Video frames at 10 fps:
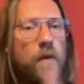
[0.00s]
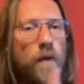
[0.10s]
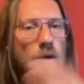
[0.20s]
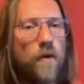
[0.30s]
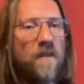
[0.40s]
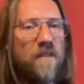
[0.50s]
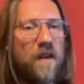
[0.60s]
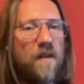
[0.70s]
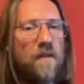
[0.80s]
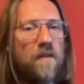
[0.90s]
Well, you can
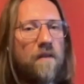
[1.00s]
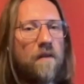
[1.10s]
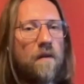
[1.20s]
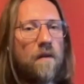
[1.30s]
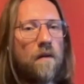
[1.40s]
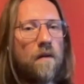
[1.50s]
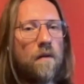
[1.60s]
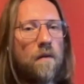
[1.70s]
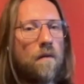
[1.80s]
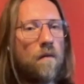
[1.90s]
say it.
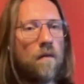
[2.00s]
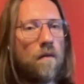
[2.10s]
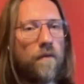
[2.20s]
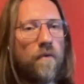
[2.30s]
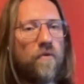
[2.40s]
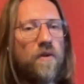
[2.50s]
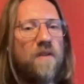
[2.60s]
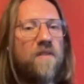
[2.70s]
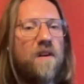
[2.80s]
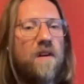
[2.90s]
Of course you
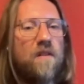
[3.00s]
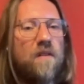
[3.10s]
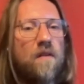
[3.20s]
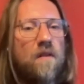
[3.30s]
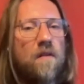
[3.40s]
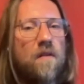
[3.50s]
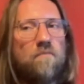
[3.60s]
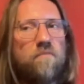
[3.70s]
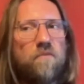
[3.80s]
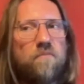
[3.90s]
can say it.
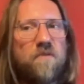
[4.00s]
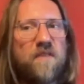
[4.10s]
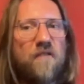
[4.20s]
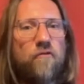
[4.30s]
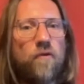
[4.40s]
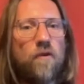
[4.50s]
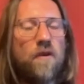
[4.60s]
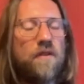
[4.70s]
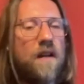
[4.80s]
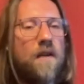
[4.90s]
Is that true or
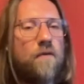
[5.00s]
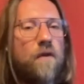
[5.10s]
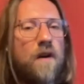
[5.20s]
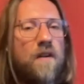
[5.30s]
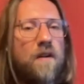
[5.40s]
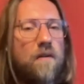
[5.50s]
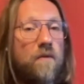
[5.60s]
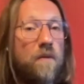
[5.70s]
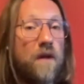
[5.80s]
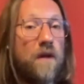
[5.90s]
not? I have no idea.
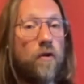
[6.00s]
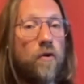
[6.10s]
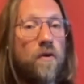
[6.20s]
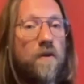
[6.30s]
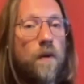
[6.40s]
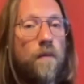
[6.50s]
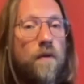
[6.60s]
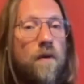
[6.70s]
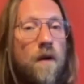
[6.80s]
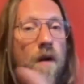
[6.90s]
Seems like a good
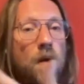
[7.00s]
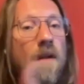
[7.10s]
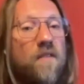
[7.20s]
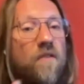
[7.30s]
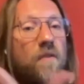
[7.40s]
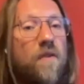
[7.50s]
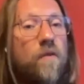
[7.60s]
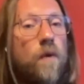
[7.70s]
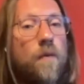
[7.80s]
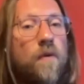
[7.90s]
description. It's just
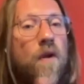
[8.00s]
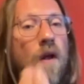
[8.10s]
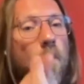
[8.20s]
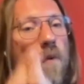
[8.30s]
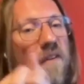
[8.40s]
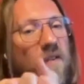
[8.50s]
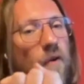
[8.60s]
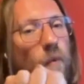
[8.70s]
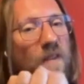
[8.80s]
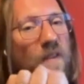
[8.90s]
description. But there's
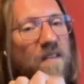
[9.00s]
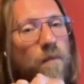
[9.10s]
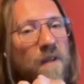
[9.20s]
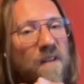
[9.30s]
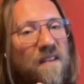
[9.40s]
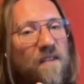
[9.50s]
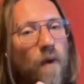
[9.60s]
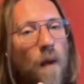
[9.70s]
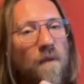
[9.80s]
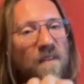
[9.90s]
no, what's being
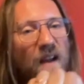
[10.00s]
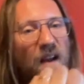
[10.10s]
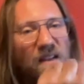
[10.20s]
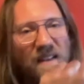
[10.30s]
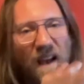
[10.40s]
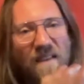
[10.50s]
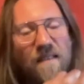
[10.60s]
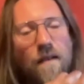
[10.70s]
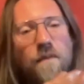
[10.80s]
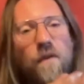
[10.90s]
described is that it has
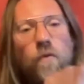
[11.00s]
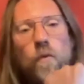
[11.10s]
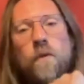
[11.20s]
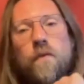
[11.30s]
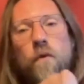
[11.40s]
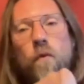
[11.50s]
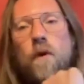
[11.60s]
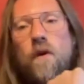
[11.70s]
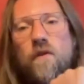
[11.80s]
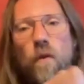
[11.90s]
nothing to do with the
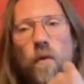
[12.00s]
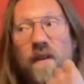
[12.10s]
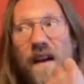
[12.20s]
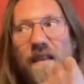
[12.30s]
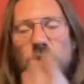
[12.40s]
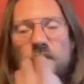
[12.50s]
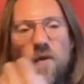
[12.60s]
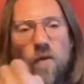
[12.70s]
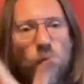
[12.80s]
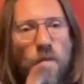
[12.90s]
words, or it has nothing
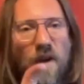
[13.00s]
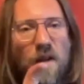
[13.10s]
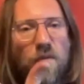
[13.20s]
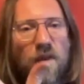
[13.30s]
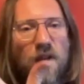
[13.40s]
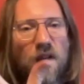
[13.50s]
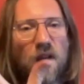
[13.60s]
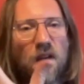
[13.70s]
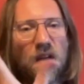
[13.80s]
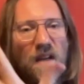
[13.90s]
to do with anything.
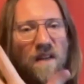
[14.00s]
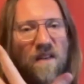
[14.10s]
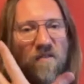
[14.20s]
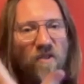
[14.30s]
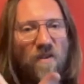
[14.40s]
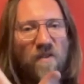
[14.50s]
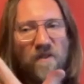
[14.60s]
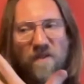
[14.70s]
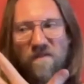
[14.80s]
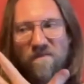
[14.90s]
It's just
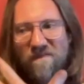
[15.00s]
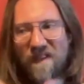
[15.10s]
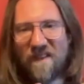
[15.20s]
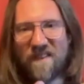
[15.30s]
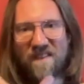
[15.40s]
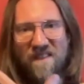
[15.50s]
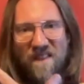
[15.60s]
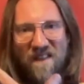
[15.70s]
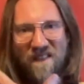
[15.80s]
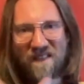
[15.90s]
this
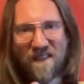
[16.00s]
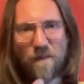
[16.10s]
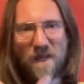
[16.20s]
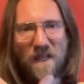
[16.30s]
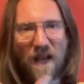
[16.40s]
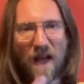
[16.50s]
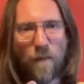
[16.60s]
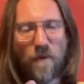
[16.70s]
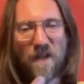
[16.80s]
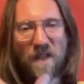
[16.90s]
seeming
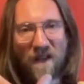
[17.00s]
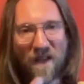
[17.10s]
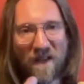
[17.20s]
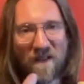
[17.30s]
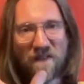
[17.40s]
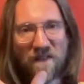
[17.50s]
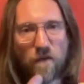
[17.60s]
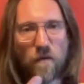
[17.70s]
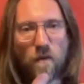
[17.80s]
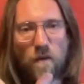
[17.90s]
happening is
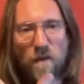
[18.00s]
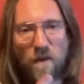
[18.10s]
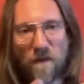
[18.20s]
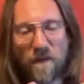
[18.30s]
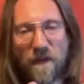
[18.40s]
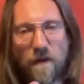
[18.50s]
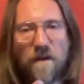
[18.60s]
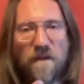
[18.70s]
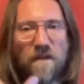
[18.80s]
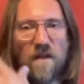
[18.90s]
all there
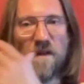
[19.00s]
is.